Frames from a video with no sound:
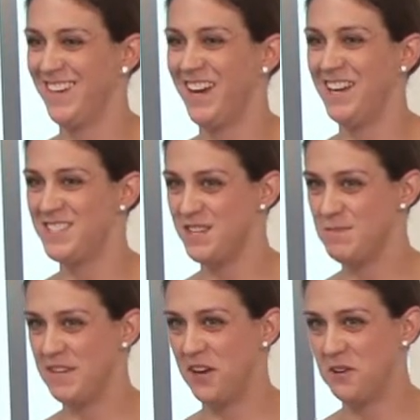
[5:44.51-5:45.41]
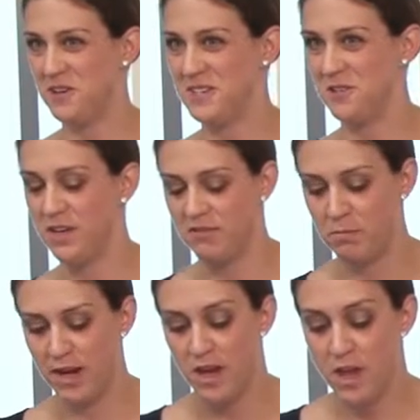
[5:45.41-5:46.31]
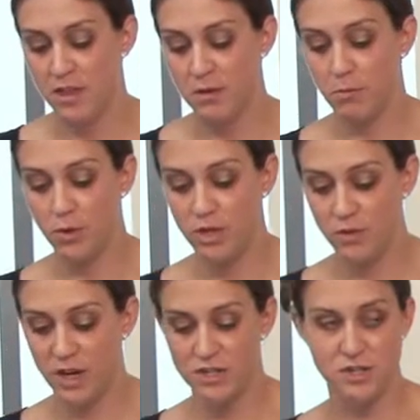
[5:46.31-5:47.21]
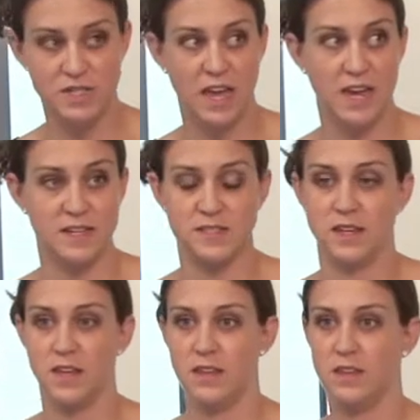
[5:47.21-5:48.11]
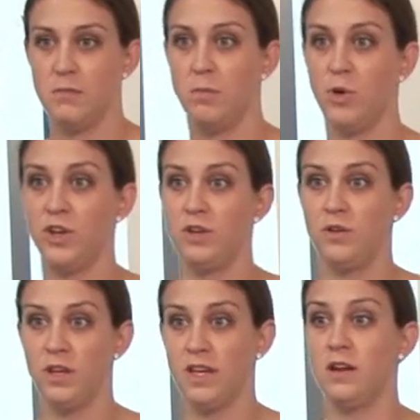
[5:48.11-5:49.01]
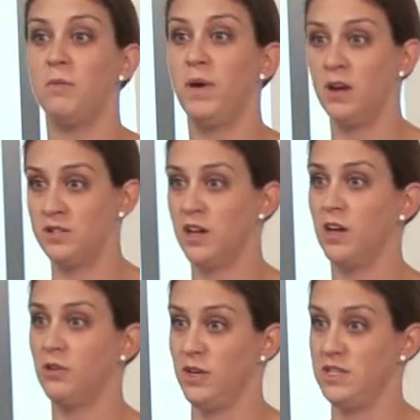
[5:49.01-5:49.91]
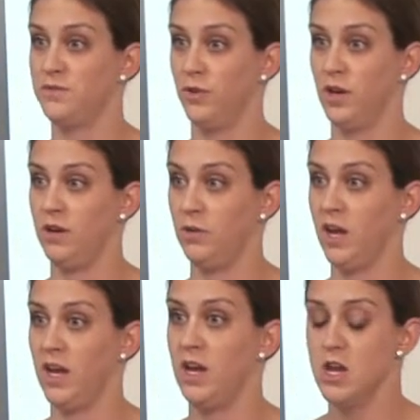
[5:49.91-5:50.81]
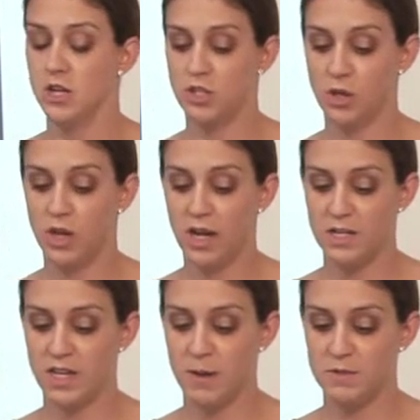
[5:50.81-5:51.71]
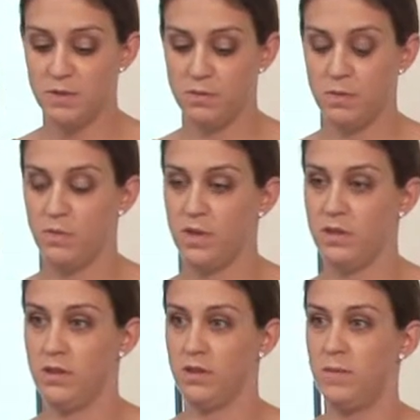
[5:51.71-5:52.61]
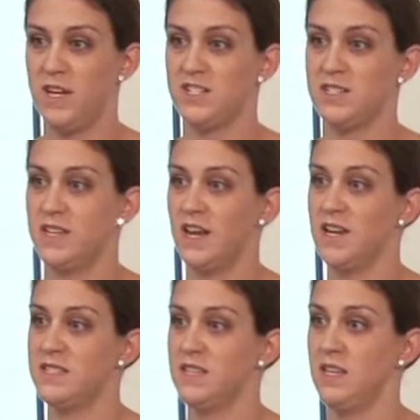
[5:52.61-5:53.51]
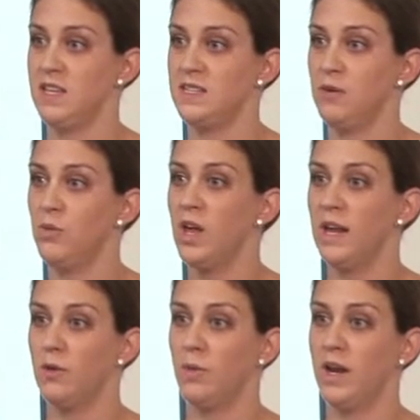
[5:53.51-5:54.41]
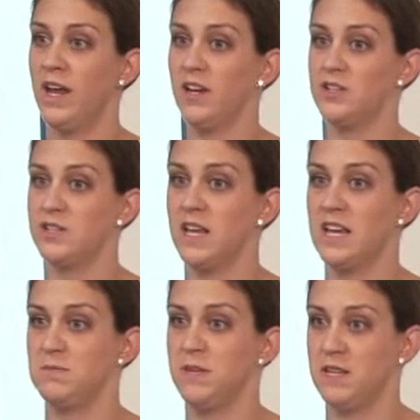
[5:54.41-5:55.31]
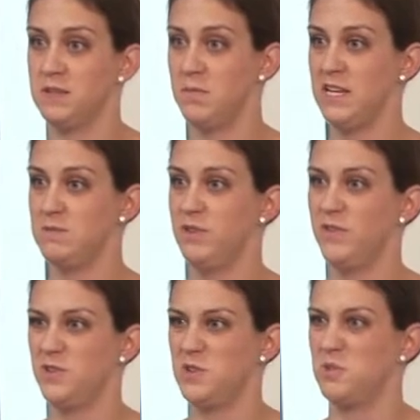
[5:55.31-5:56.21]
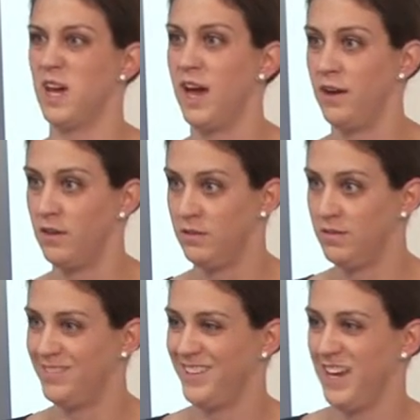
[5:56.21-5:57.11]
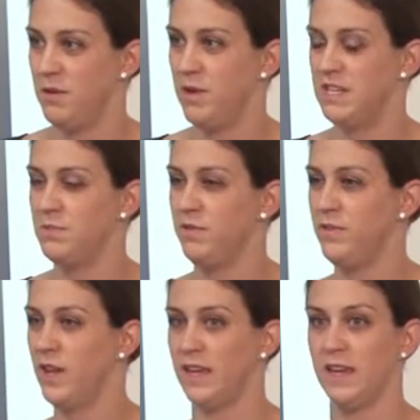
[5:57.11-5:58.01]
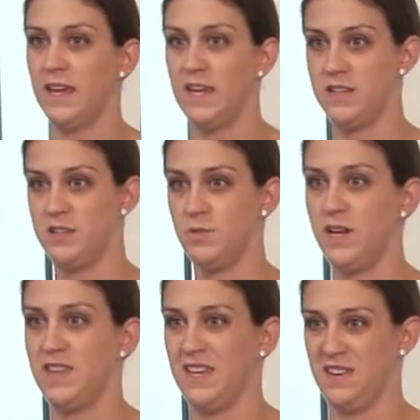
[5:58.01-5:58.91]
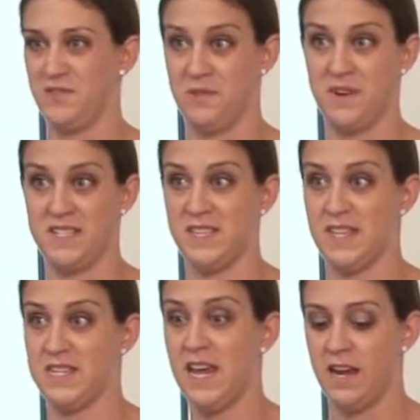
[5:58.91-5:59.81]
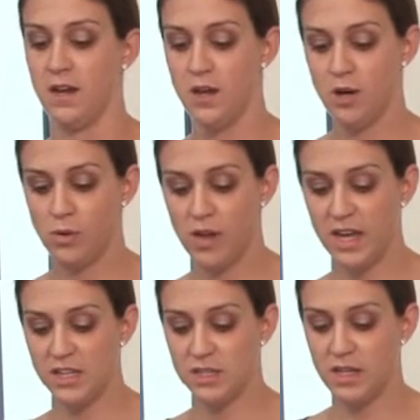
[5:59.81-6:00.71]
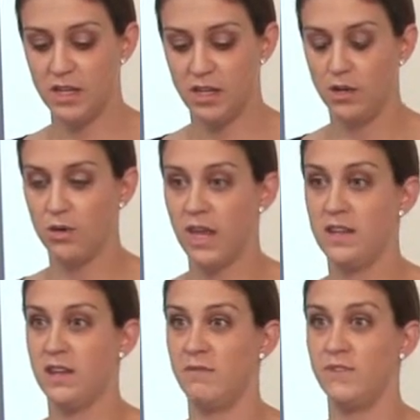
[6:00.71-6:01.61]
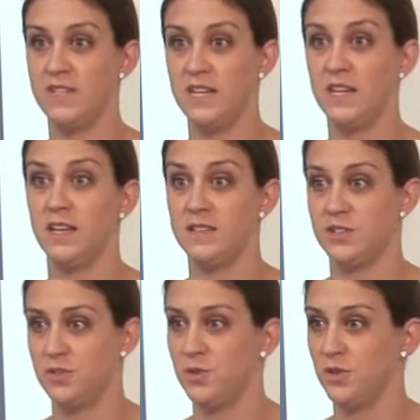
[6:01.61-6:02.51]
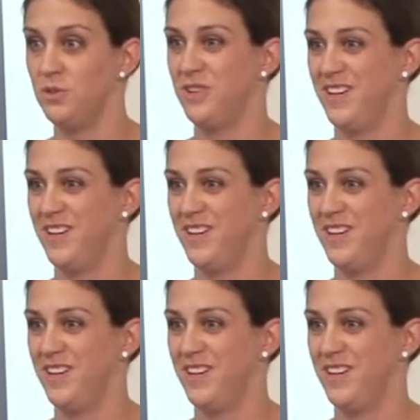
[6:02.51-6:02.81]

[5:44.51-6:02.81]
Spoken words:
Kind of seems counterintuitive, but the more you exercise, the more you get a better tolerance for it, okay? So a lot of times with the patients that I see, they say, well, I don't want to exercise because it makes me feel so tired, okay? It makes me feel like I can't do anything for the rest of the day. Well, actually, you know, that fatigue is true.